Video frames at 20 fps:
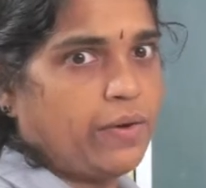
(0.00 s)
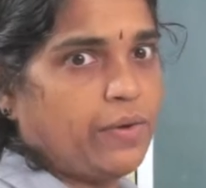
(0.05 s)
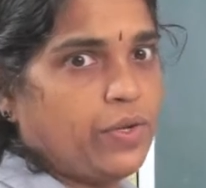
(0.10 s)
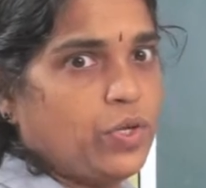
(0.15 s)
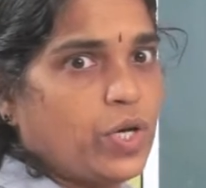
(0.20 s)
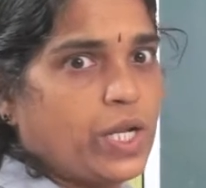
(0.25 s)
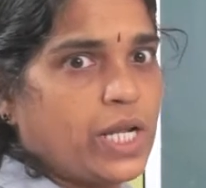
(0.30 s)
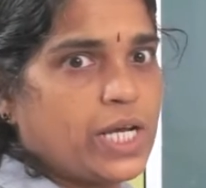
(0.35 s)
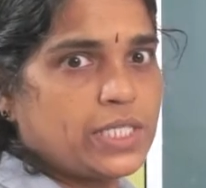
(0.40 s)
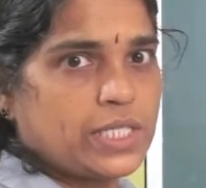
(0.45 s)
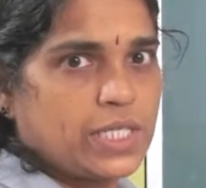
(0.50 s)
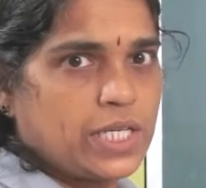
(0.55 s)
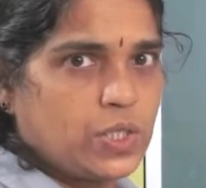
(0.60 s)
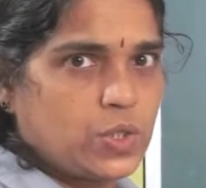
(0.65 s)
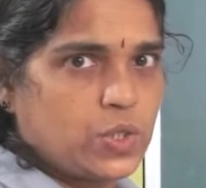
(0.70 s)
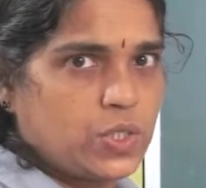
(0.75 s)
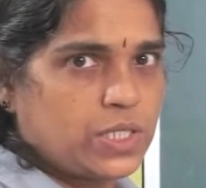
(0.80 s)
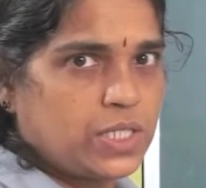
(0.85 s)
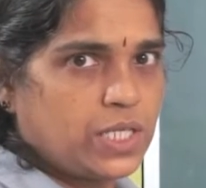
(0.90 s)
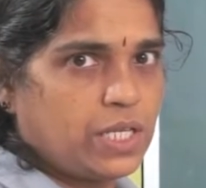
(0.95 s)
When you are asking
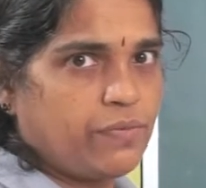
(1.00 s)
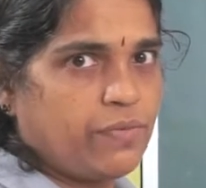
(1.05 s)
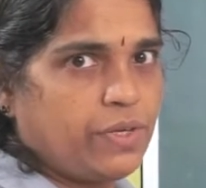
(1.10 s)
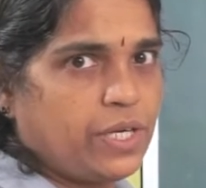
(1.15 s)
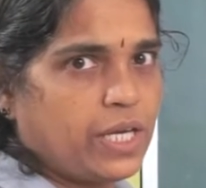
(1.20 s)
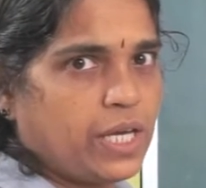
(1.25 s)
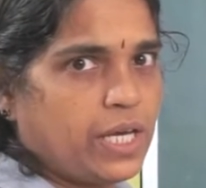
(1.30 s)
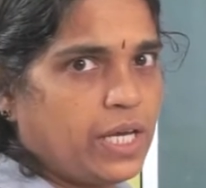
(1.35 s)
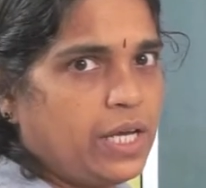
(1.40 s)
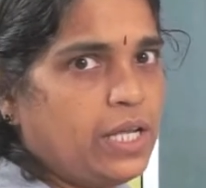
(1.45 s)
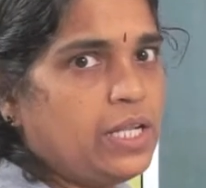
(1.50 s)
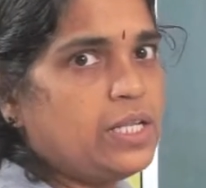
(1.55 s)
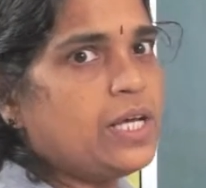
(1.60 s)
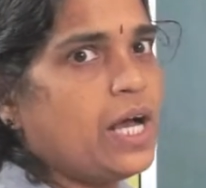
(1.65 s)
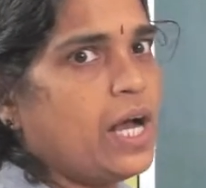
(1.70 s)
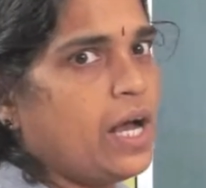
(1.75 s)
question, we can